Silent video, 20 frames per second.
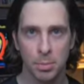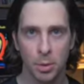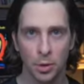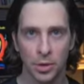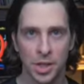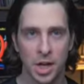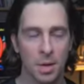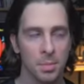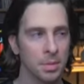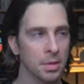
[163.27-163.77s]

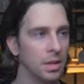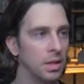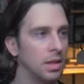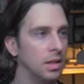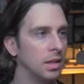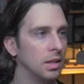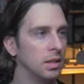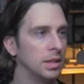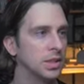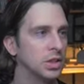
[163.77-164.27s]
pulled up.
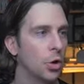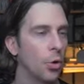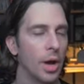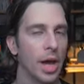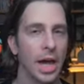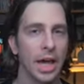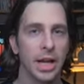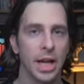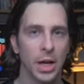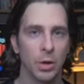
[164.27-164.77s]
Let's go
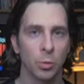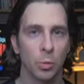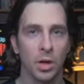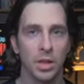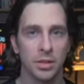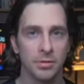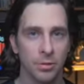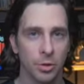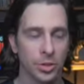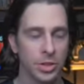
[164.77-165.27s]
ahead and run
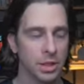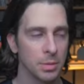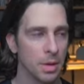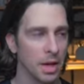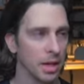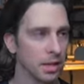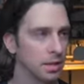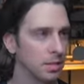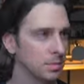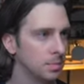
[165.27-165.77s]
the first
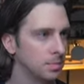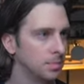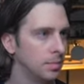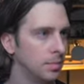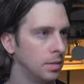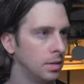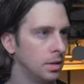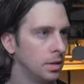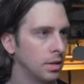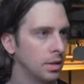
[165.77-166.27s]
command.
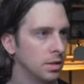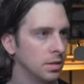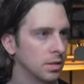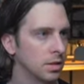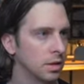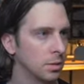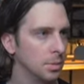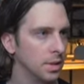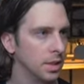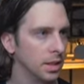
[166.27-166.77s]
It's
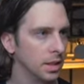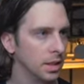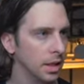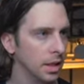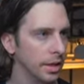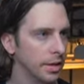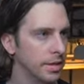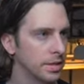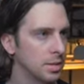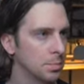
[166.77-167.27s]
going to be
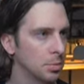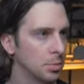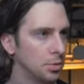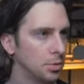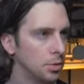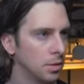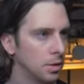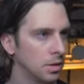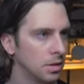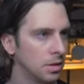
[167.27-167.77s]

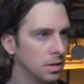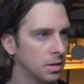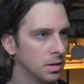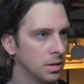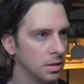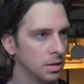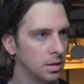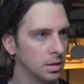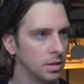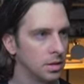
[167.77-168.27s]
ansible
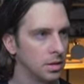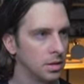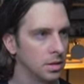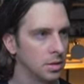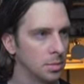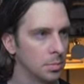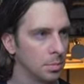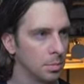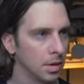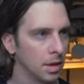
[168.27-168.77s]

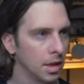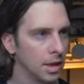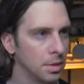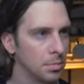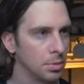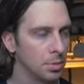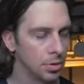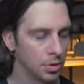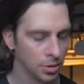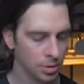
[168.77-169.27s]

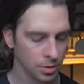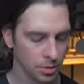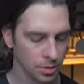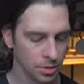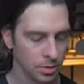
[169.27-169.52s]
playbook